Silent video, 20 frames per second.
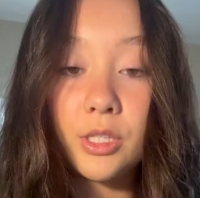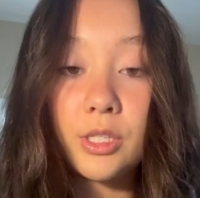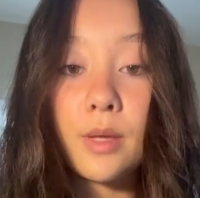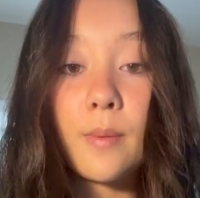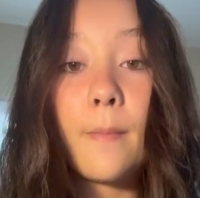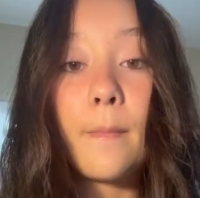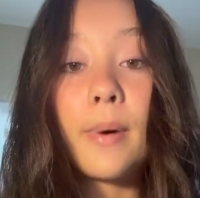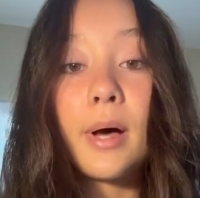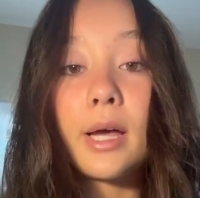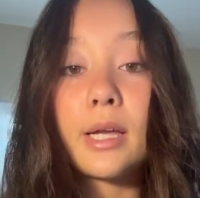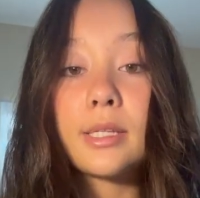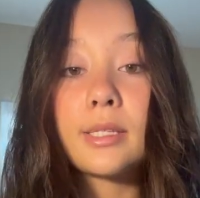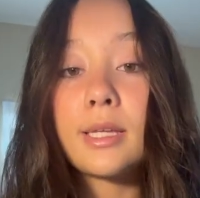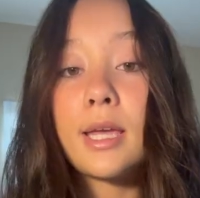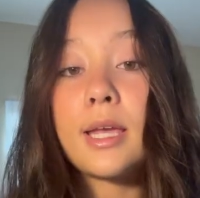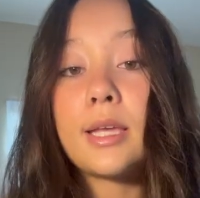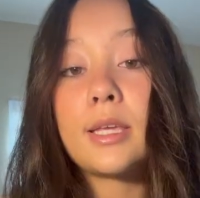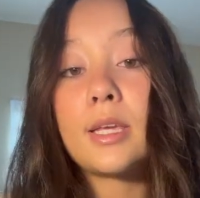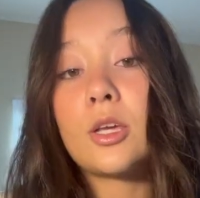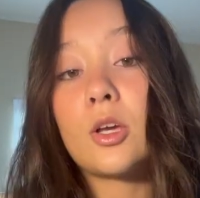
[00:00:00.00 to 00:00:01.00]
them by
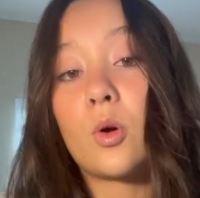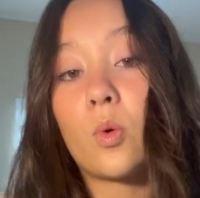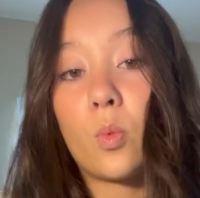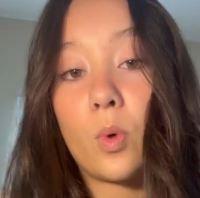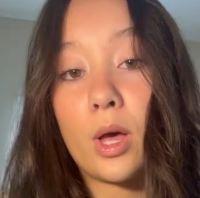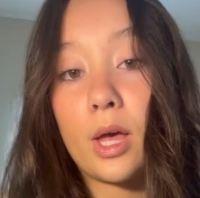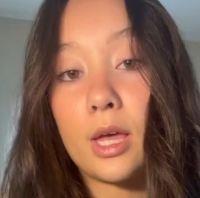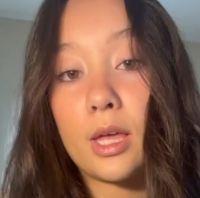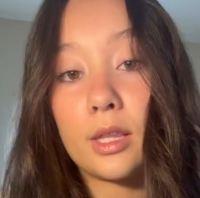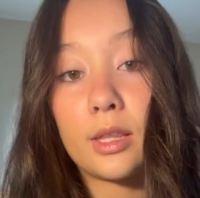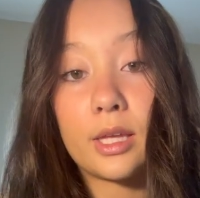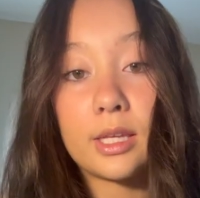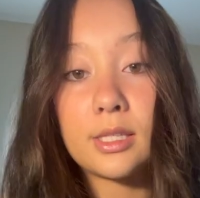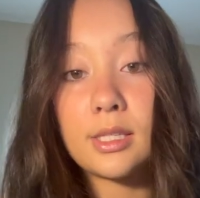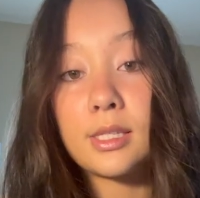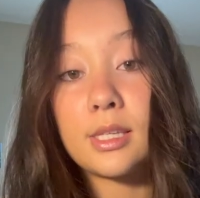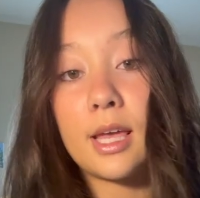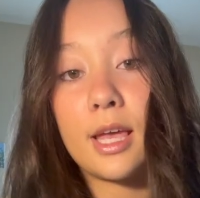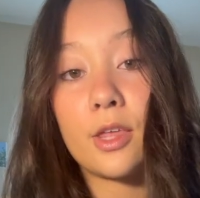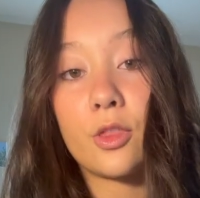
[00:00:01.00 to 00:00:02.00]
taking away,
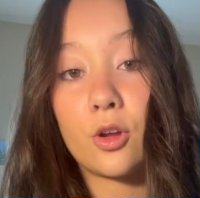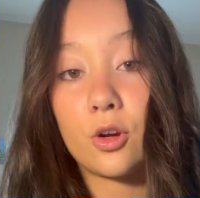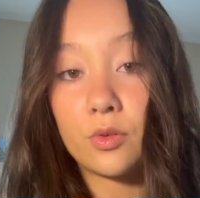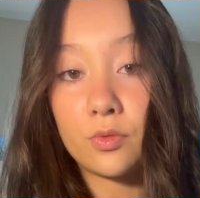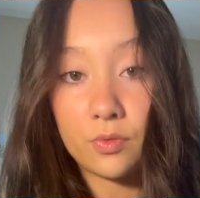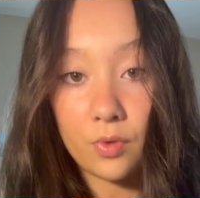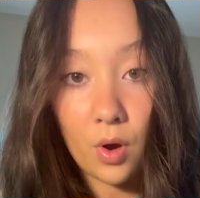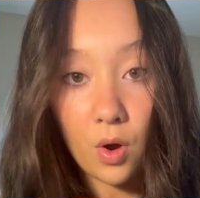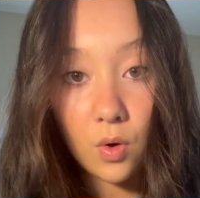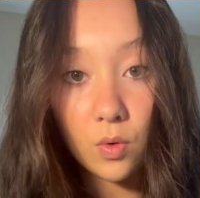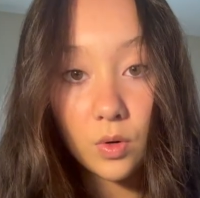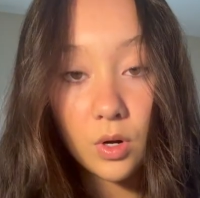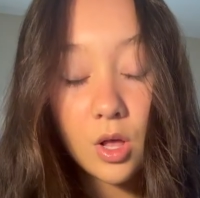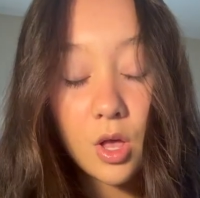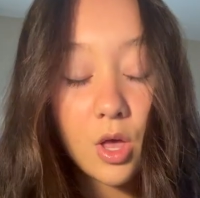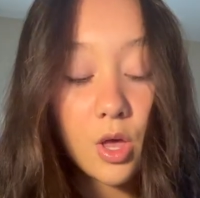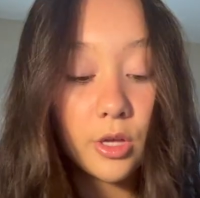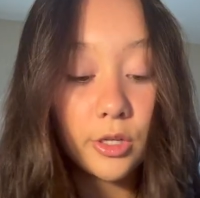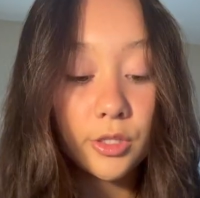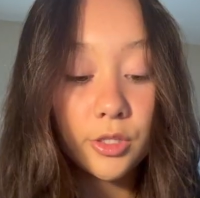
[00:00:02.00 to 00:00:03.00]
let's say, their phone.
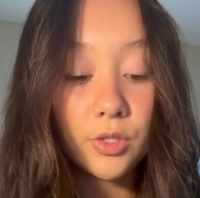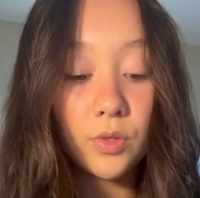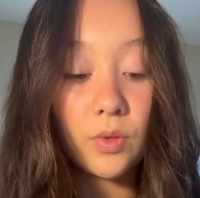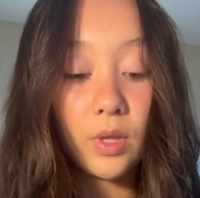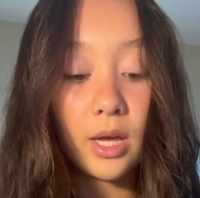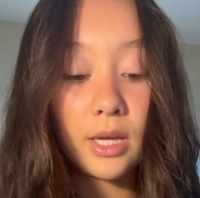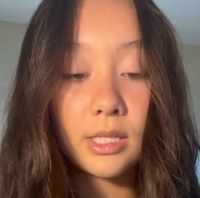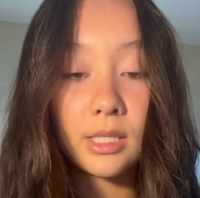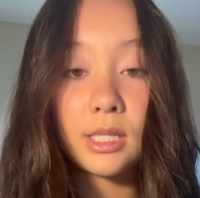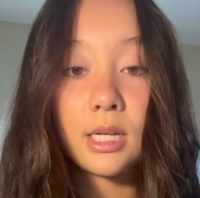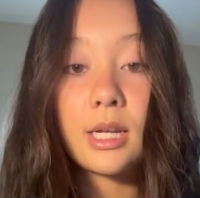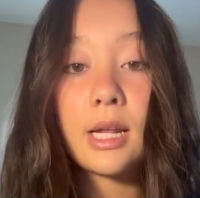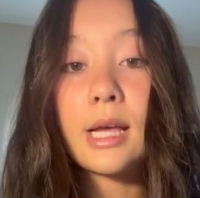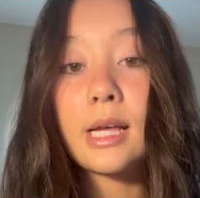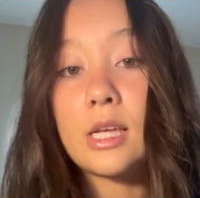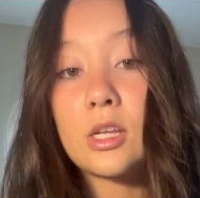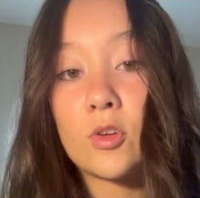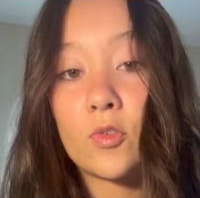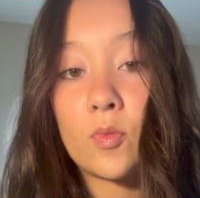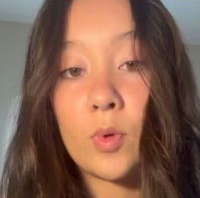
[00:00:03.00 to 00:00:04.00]
So that is
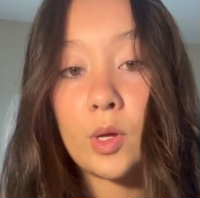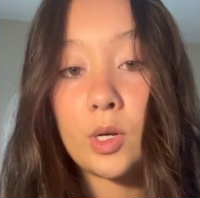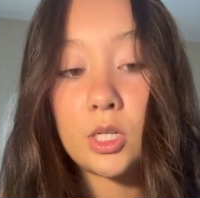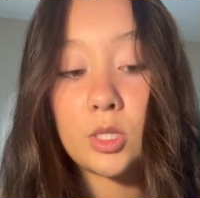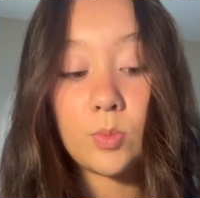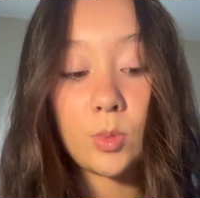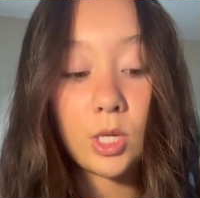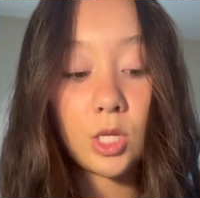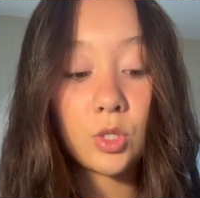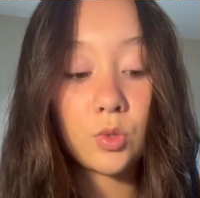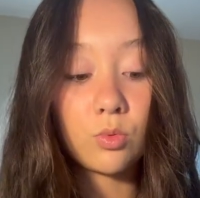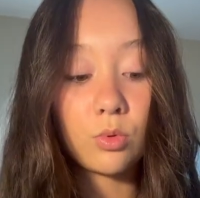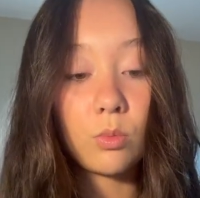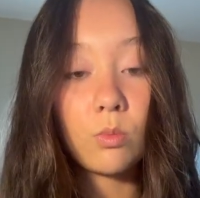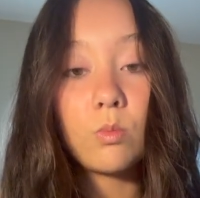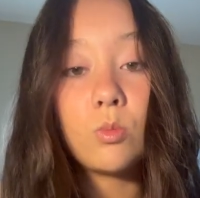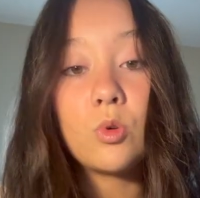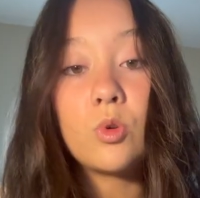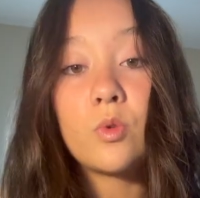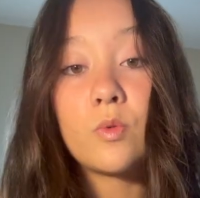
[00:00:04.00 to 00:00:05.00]
negative punishment. It's
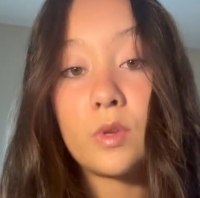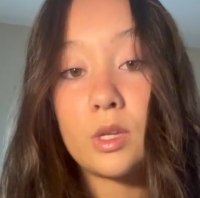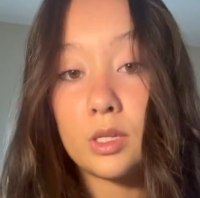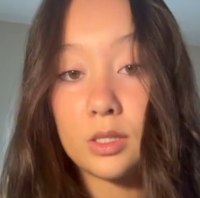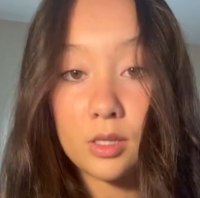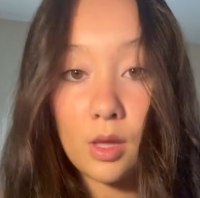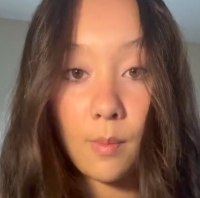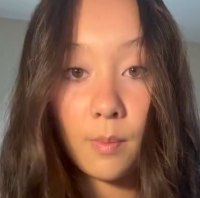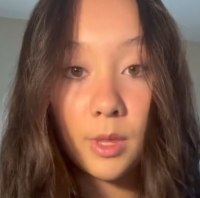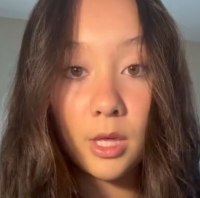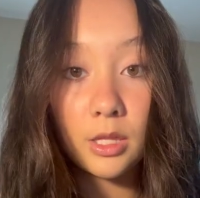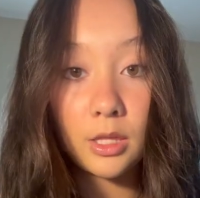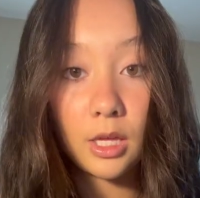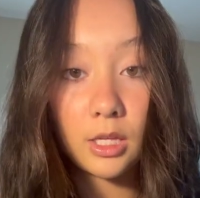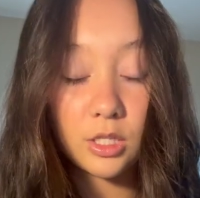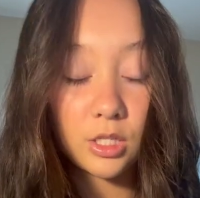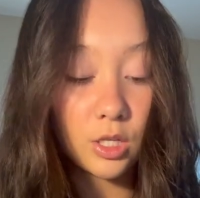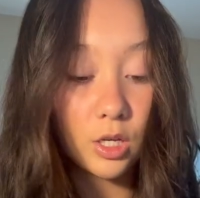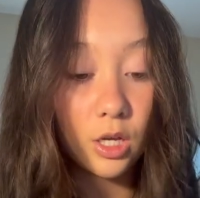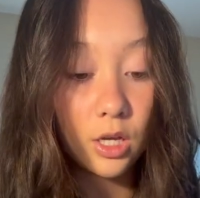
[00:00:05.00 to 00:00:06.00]
removing something
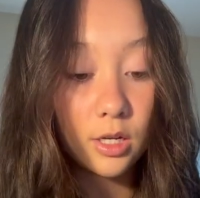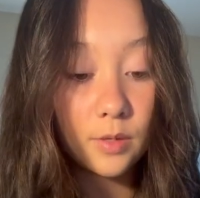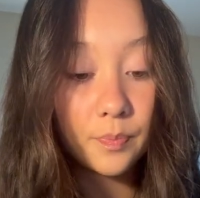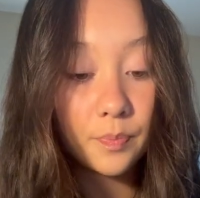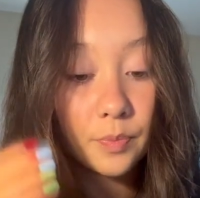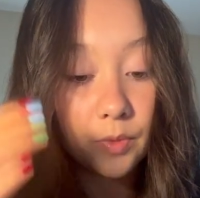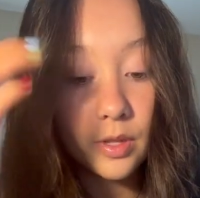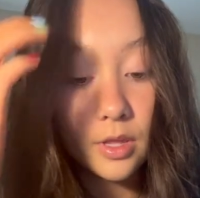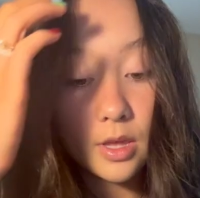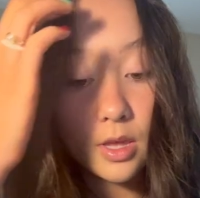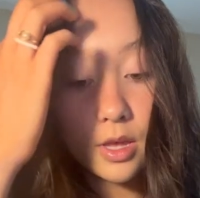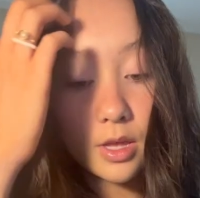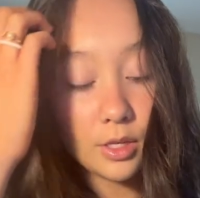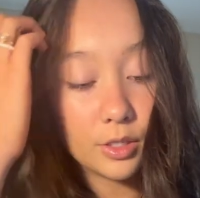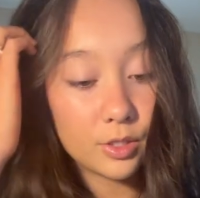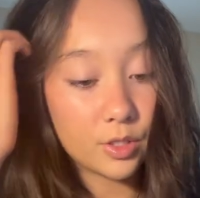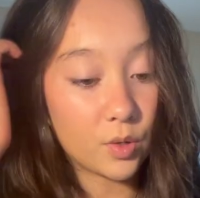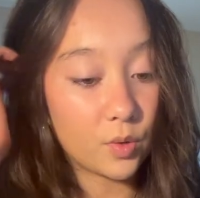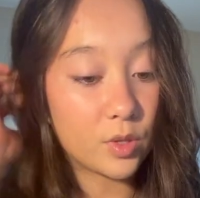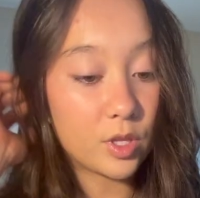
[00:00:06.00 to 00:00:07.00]
that's good.
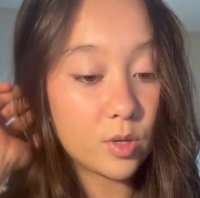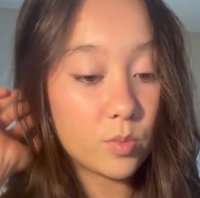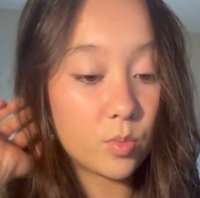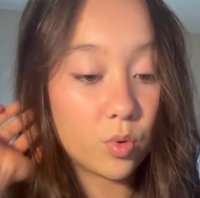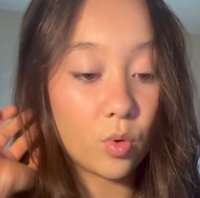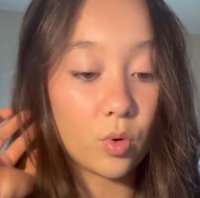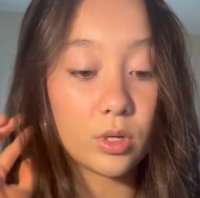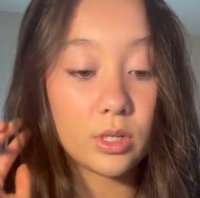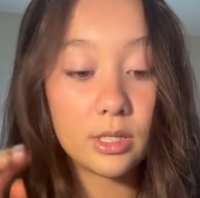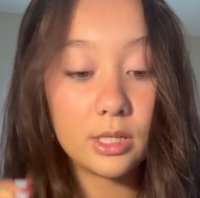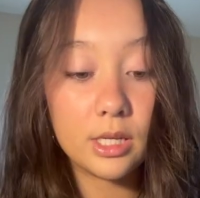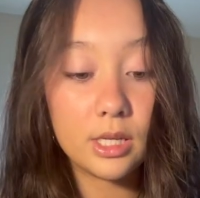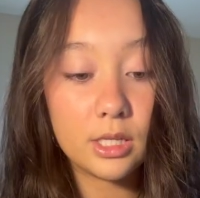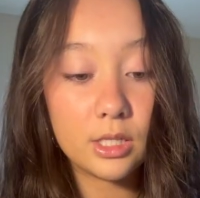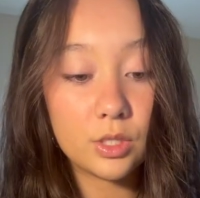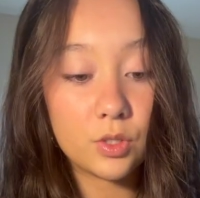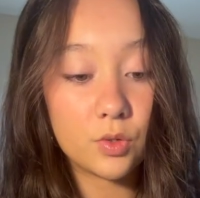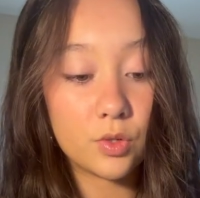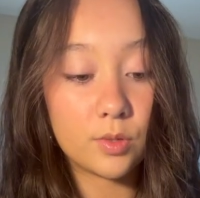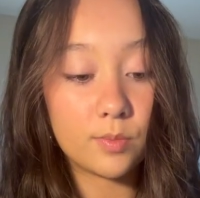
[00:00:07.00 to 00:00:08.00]
So the important
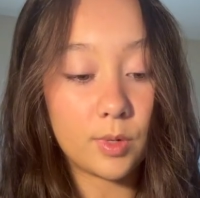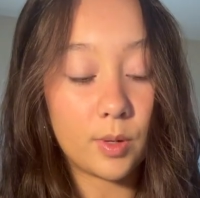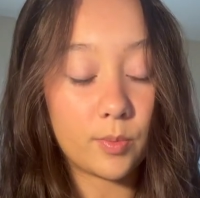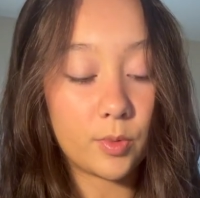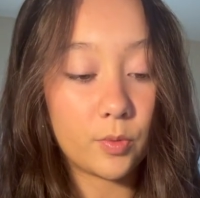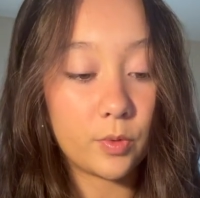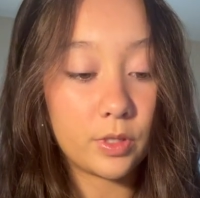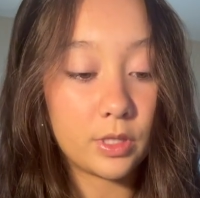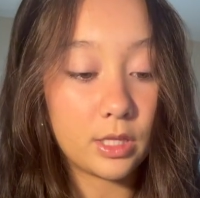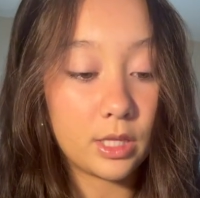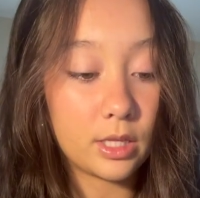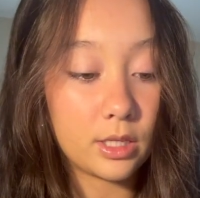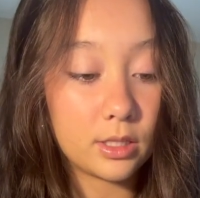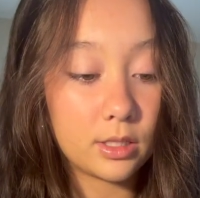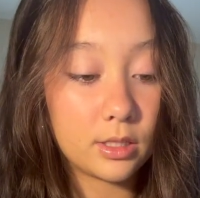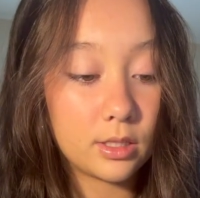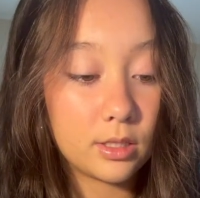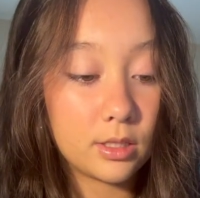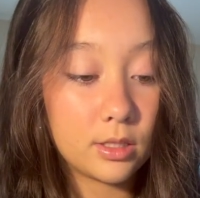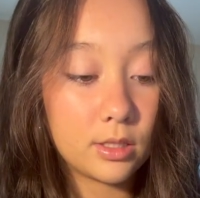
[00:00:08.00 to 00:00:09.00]
things to remember with
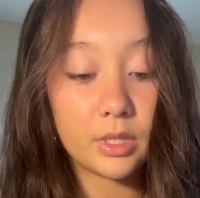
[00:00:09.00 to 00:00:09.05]
this